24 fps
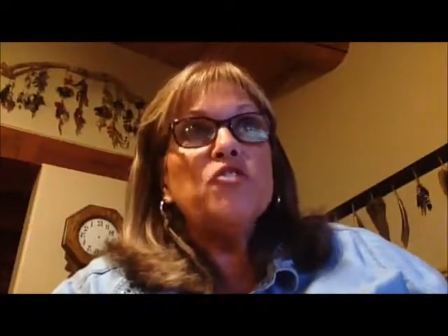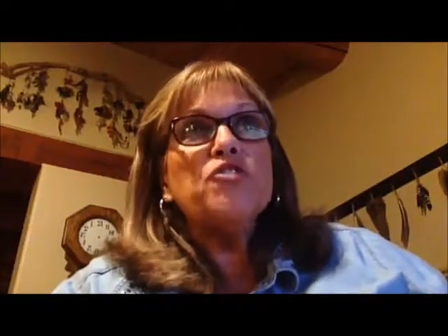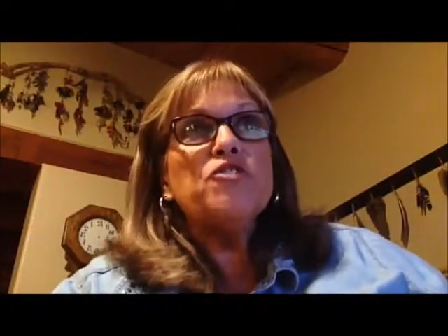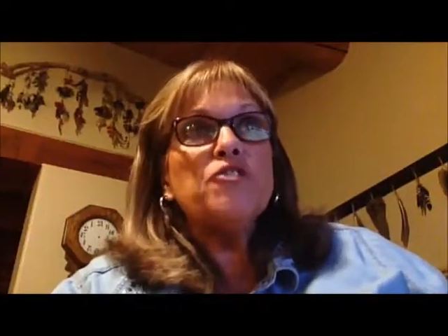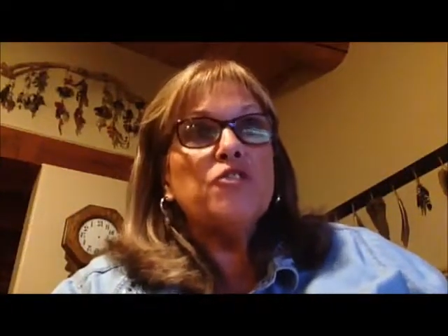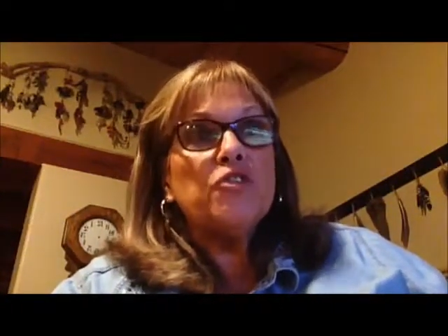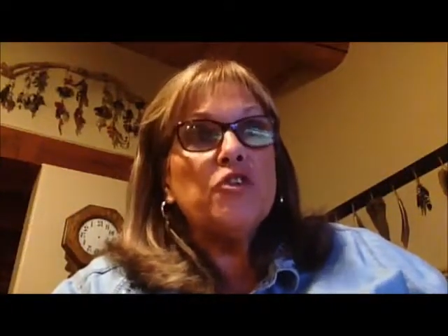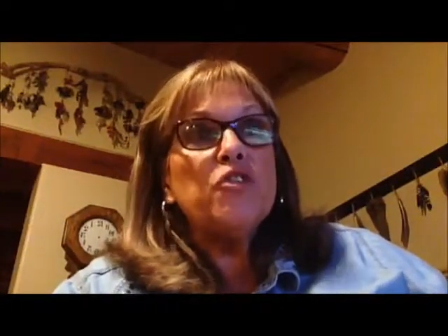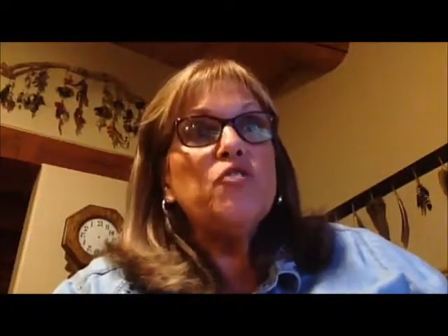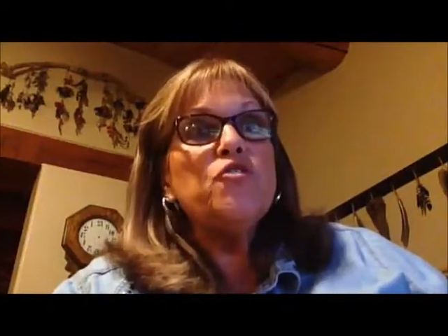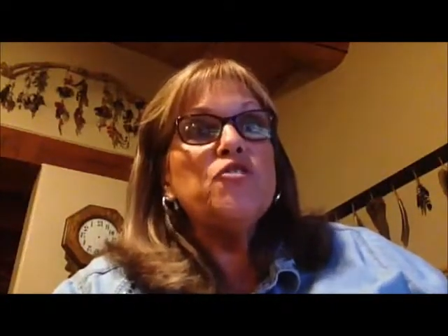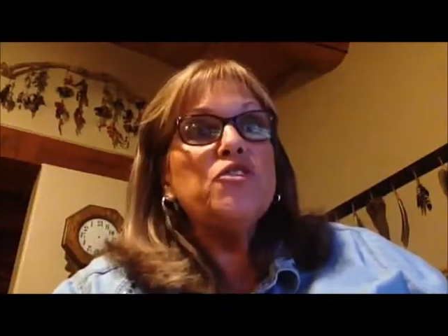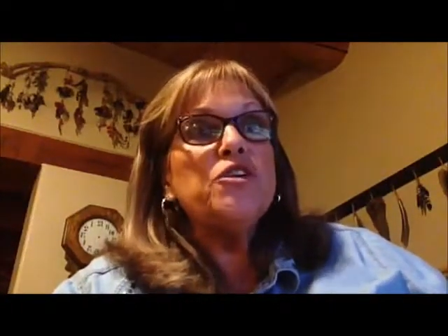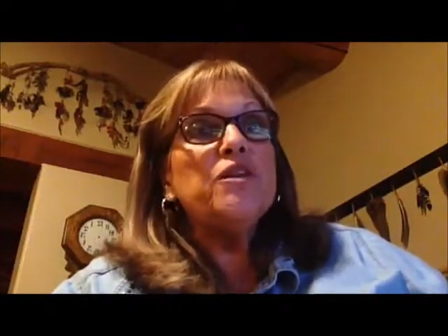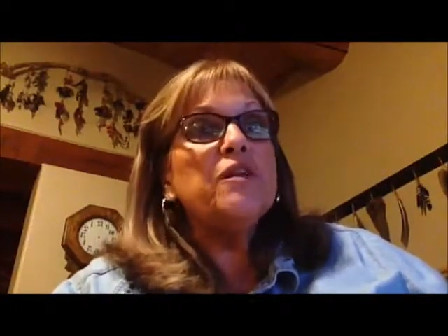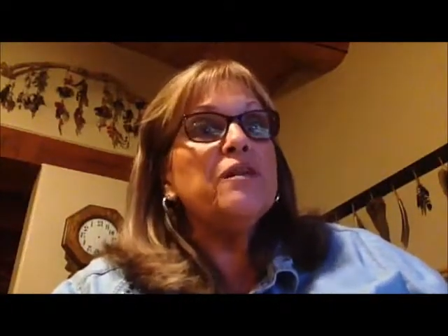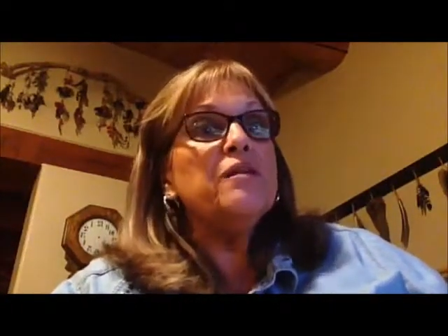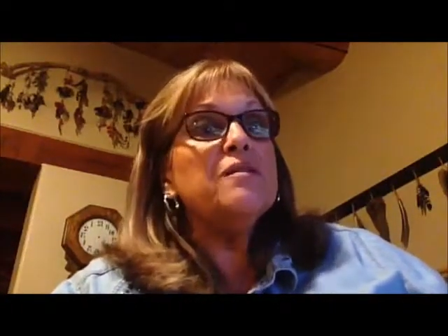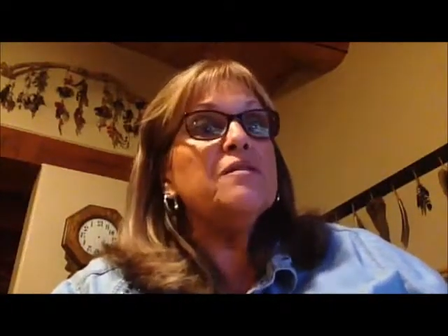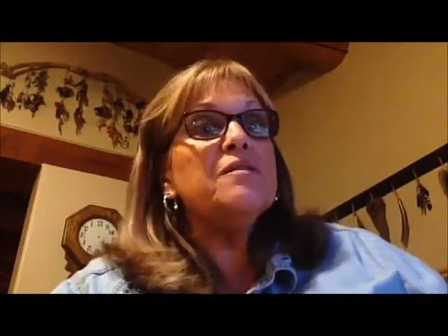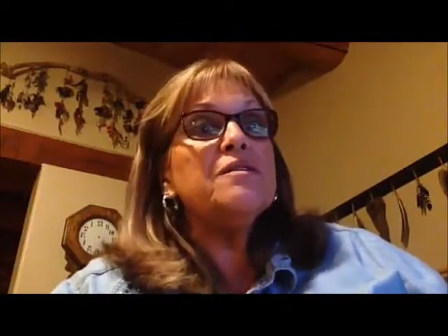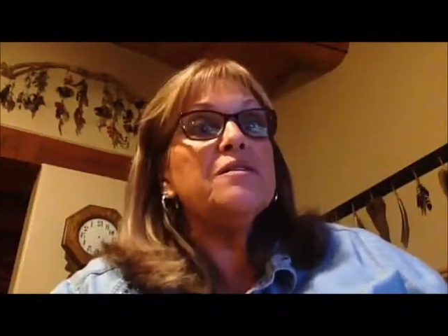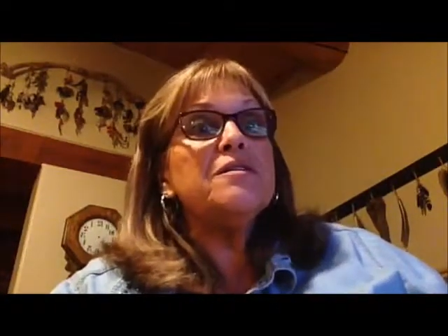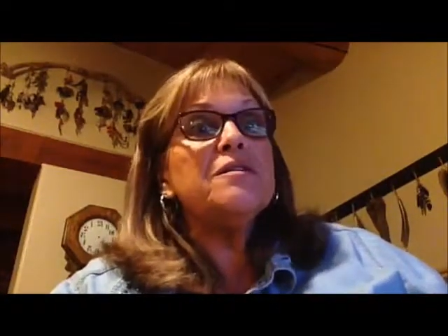
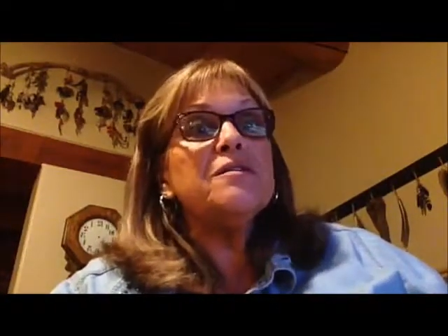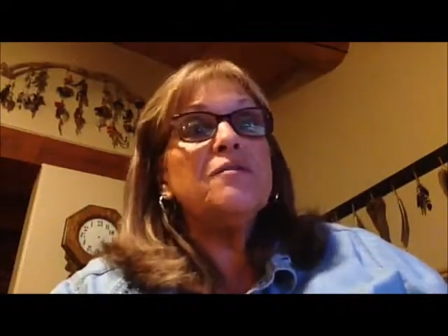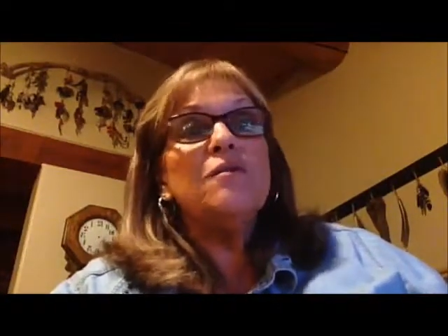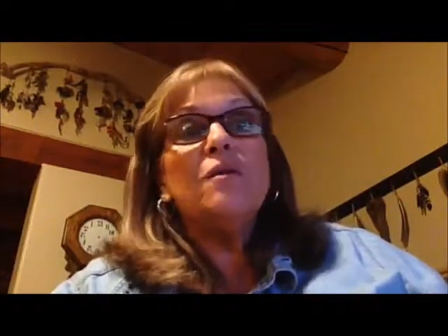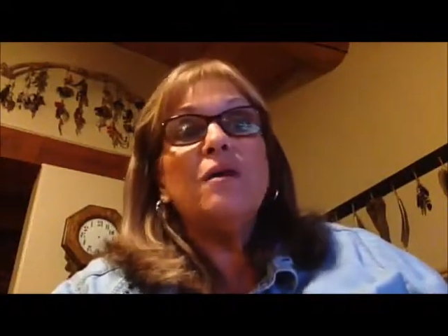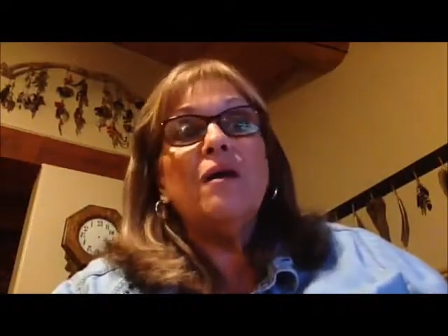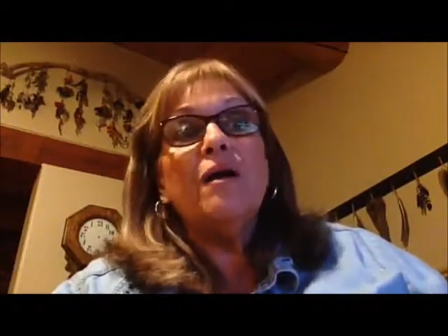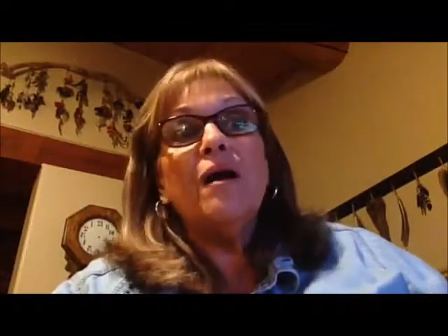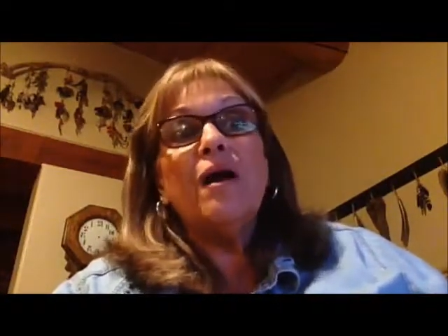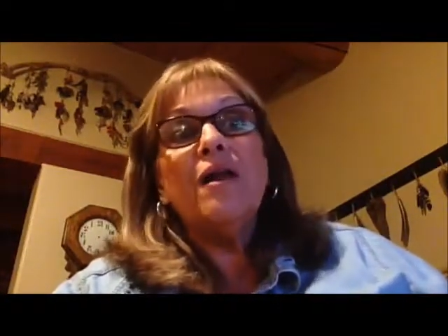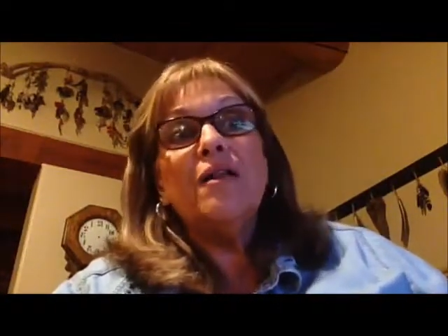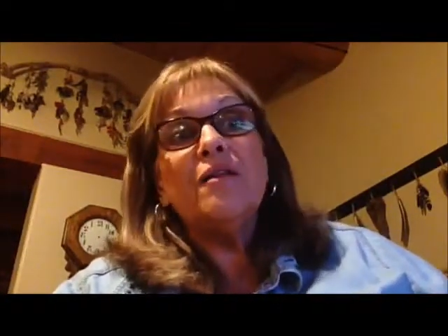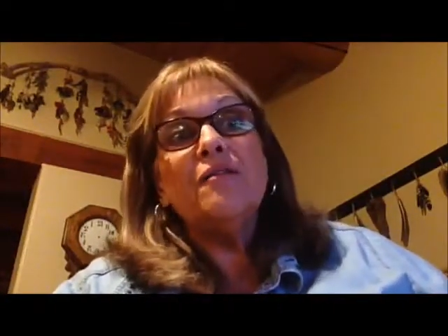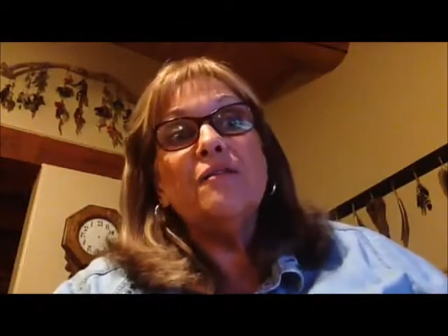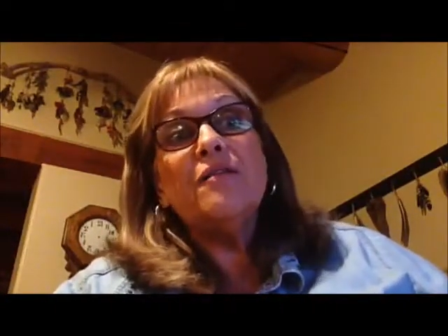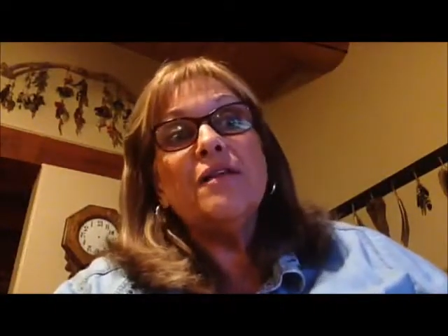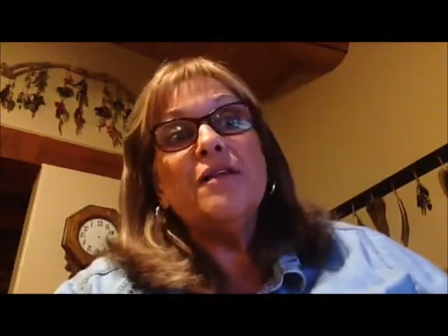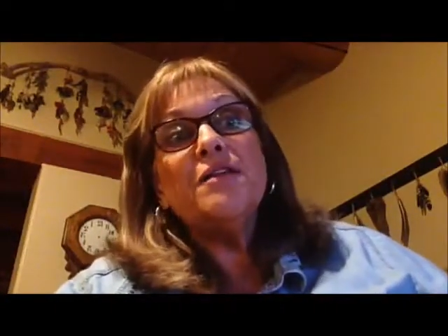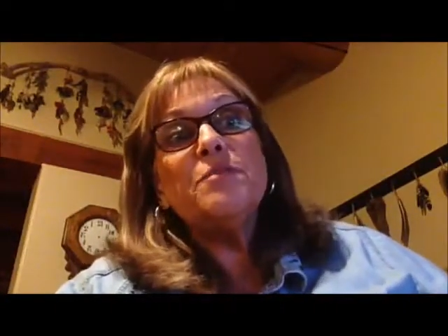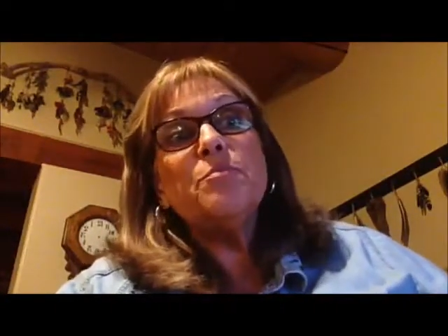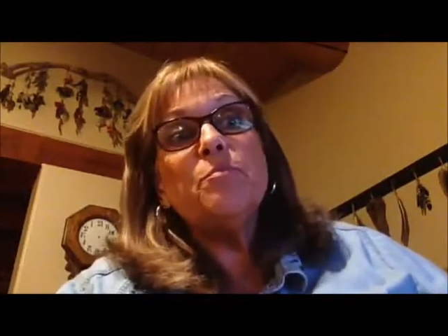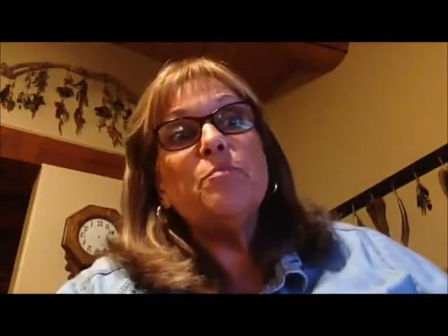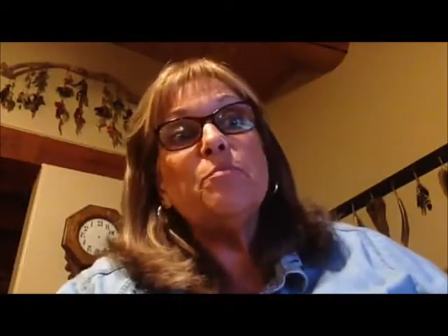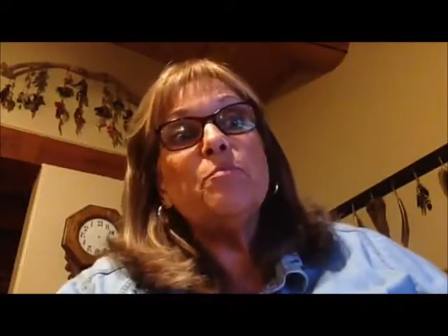solutions to all of
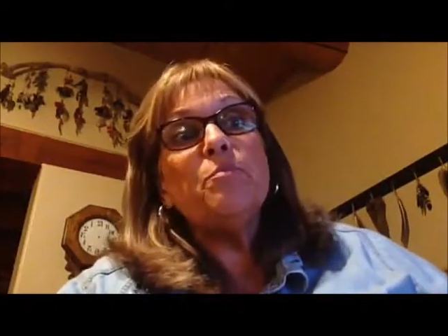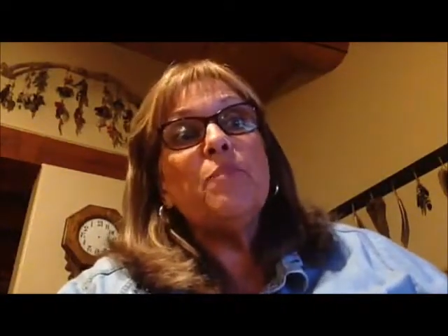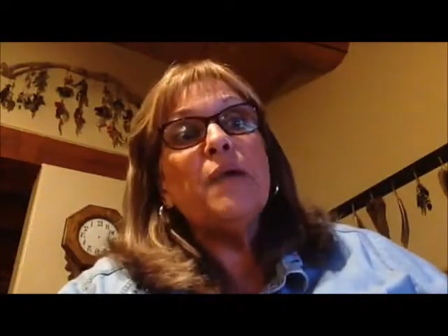these